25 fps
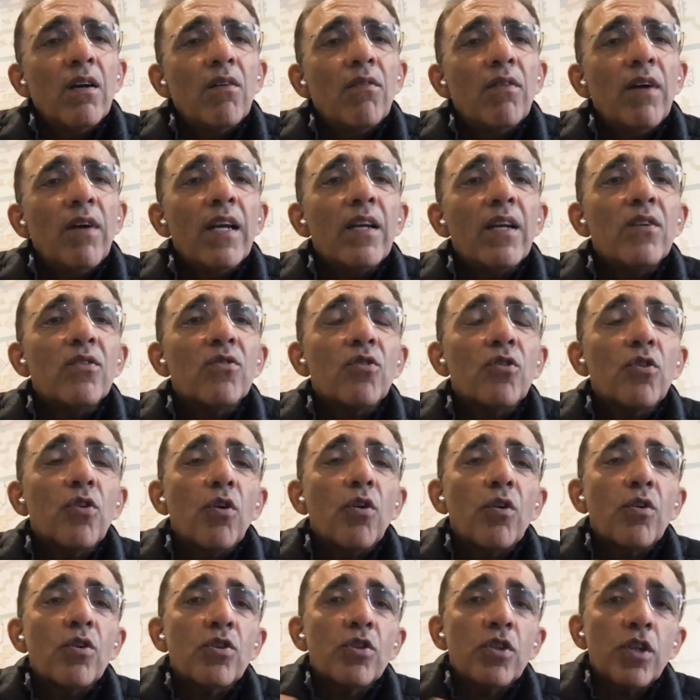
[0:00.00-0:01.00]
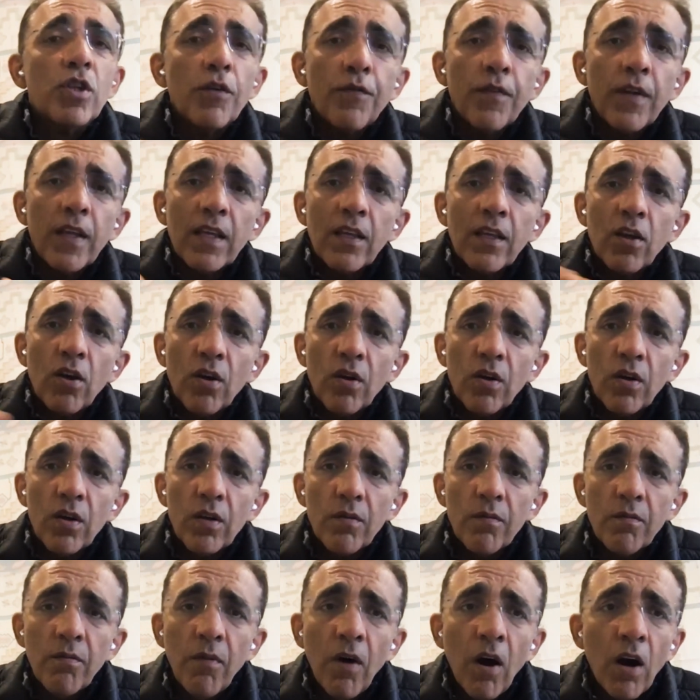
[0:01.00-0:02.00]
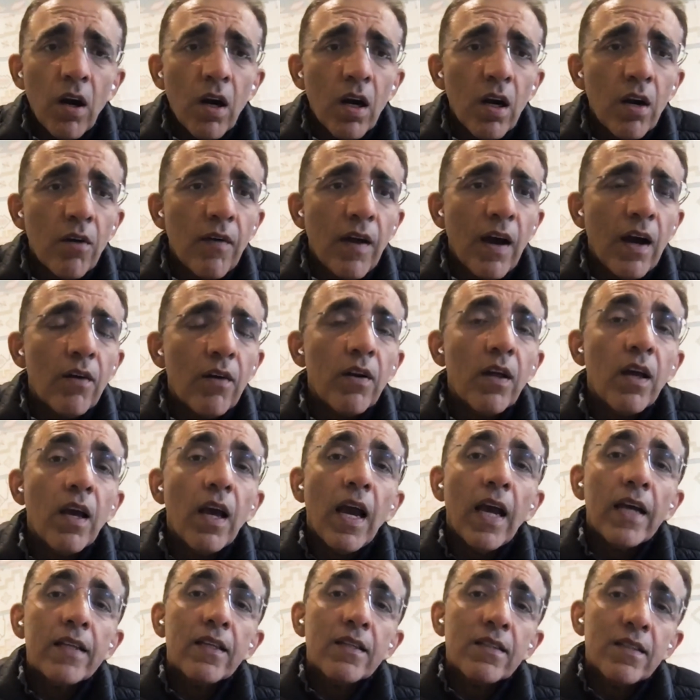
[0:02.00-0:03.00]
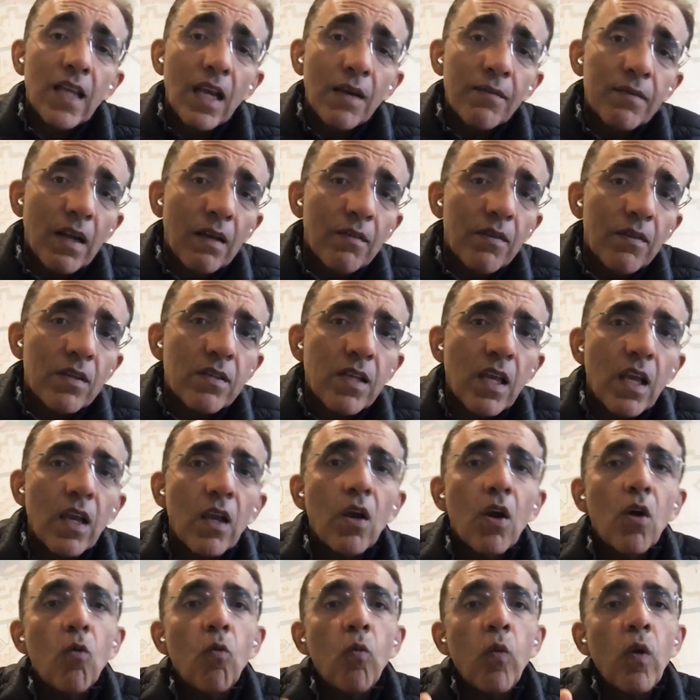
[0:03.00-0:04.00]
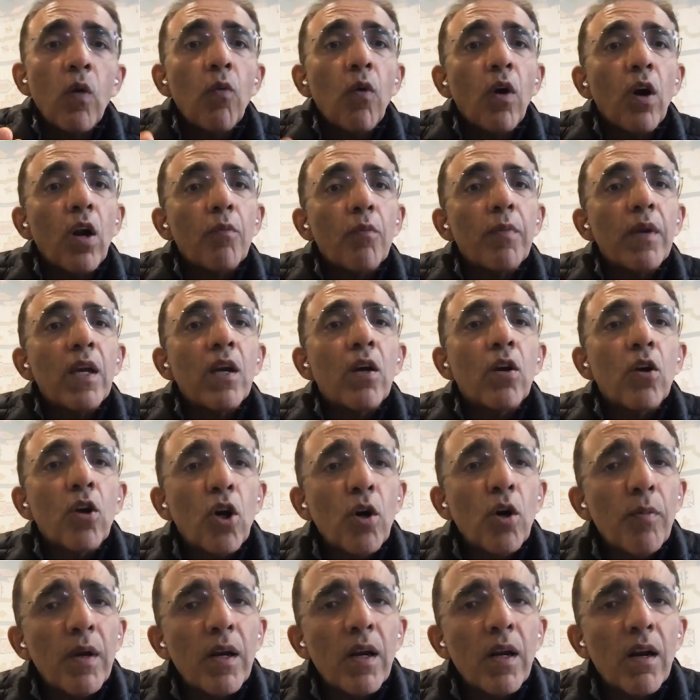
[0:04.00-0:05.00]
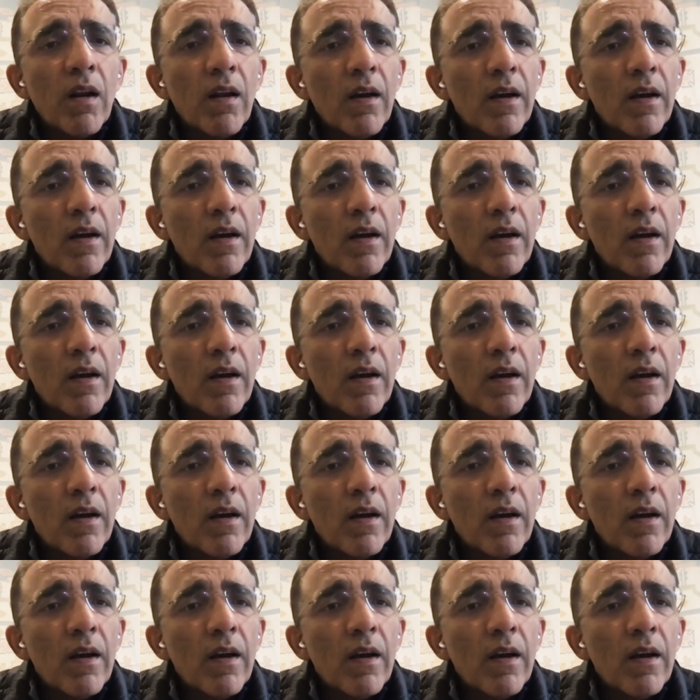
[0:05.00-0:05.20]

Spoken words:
Right? So you're shifting your model around. At the same time, they're saying, we want to be global.